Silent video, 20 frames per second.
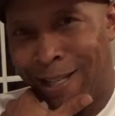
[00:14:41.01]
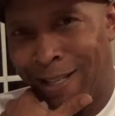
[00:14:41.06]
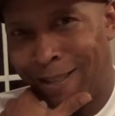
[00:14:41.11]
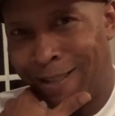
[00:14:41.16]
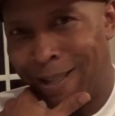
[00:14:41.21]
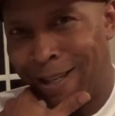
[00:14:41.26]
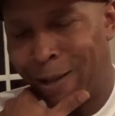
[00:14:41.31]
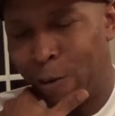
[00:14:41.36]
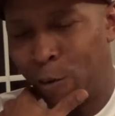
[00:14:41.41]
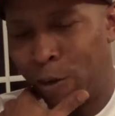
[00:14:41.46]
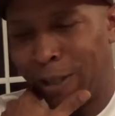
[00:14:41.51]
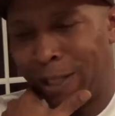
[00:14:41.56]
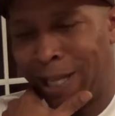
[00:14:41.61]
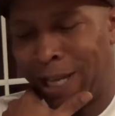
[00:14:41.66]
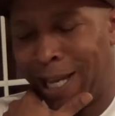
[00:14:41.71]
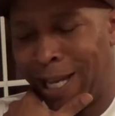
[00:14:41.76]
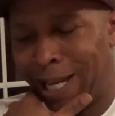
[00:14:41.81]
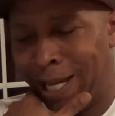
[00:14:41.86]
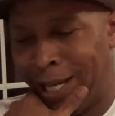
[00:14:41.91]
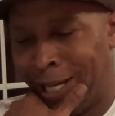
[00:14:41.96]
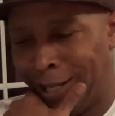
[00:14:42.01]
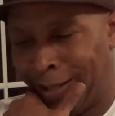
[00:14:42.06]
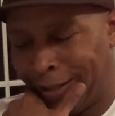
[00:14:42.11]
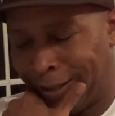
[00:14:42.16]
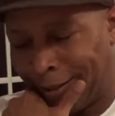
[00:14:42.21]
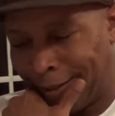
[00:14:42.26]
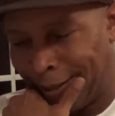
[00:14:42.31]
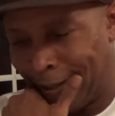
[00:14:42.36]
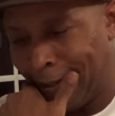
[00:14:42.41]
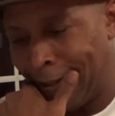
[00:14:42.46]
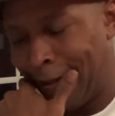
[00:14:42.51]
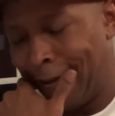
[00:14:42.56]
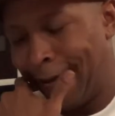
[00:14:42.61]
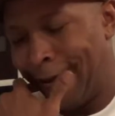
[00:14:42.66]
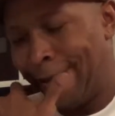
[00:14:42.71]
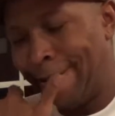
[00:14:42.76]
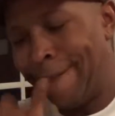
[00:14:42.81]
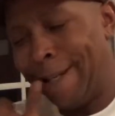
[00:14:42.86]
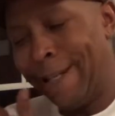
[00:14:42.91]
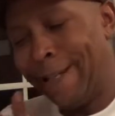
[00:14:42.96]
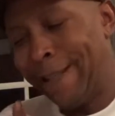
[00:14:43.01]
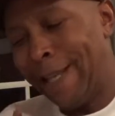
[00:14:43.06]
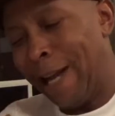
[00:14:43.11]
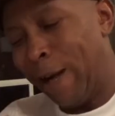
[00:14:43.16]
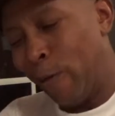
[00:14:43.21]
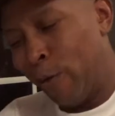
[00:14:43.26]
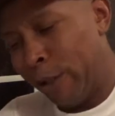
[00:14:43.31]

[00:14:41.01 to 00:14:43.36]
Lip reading: I think it was Hanson. I think that